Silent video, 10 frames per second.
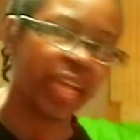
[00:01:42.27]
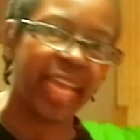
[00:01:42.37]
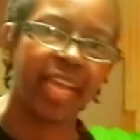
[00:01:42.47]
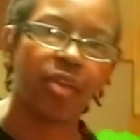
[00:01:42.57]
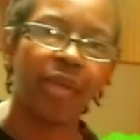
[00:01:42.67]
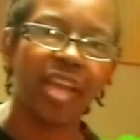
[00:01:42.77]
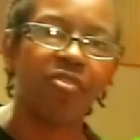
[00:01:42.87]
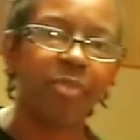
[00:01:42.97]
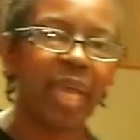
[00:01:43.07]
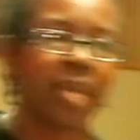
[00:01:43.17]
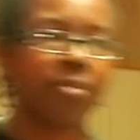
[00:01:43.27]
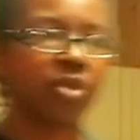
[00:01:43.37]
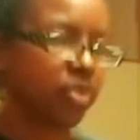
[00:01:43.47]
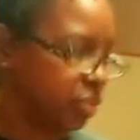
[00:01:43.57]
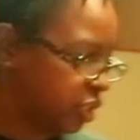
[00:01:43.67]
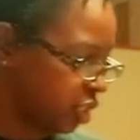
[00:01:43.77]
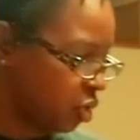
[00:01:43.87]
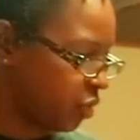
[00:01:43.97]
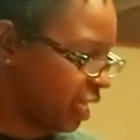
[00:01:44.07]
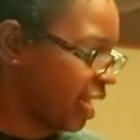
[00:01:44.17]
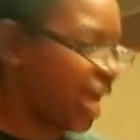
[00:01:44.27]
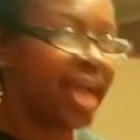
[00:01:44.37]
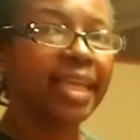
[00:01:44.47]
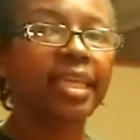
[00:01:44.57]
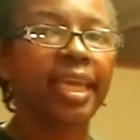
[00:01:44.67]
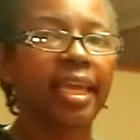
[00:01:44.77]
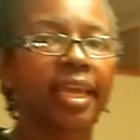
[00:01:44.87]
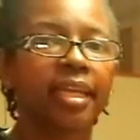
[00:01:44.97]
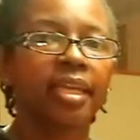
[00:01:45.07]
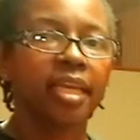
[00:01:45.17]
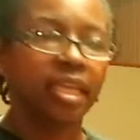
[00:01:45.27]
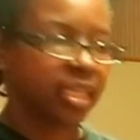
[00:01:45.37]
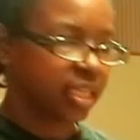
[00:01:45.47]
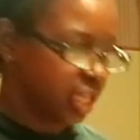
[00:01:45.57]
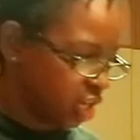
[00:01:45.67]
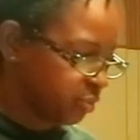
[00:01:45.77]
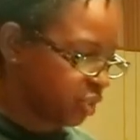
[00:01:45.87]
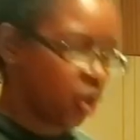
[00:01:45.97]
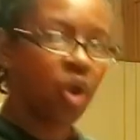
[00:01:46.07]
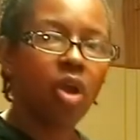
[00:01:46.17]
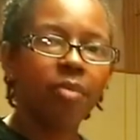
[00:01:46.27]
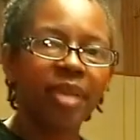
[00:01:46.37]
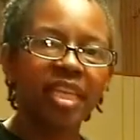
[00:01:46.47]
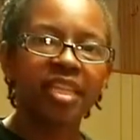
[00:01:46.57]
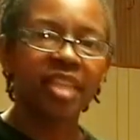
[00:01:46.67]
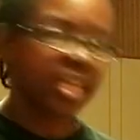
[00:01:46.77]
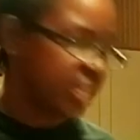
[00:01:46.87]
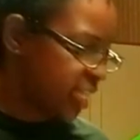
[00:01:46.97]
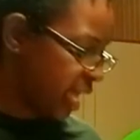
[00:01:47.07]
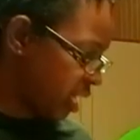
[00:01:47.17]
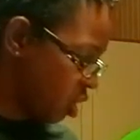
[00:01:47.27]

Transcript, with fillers: and craft paper so that I can absorb anything that